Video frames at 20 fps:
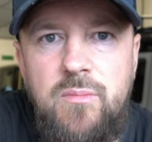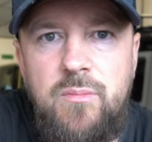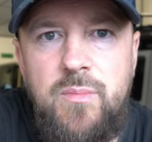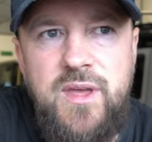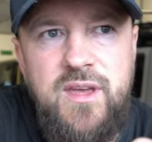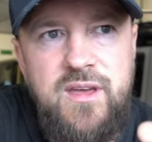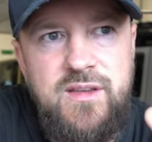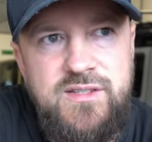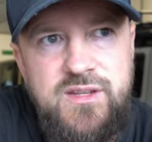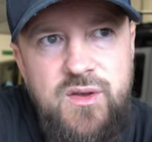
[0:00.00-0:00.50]

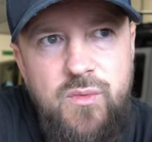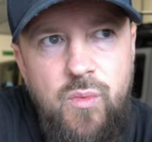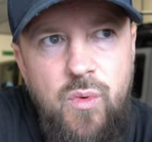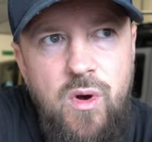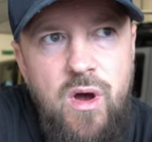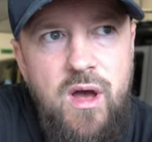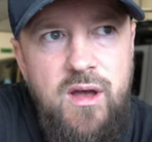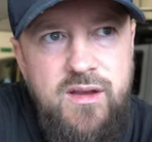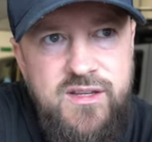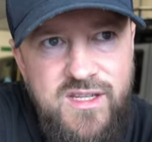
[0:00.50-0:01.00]
because it
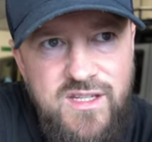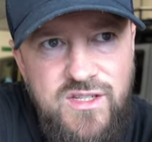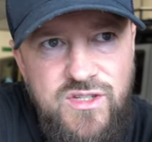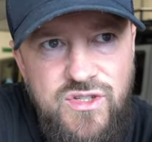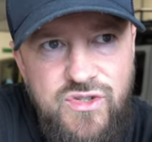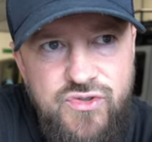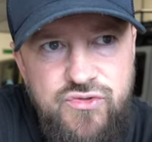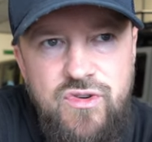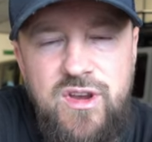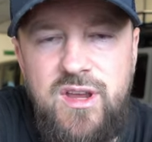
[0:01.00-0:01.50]
works
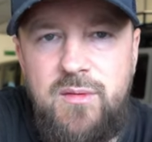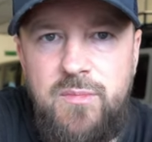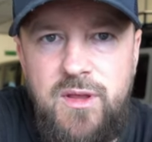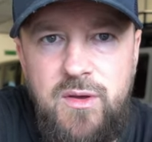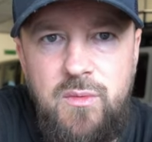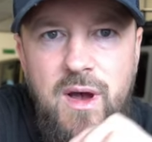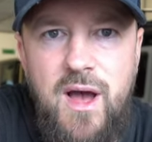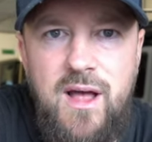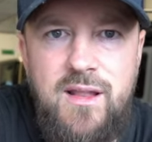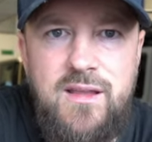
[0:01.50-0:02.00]
extremely
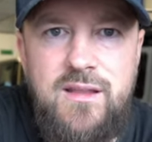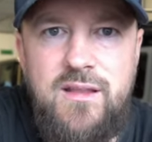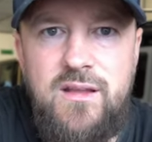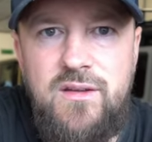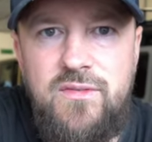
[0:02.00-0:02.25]
well in the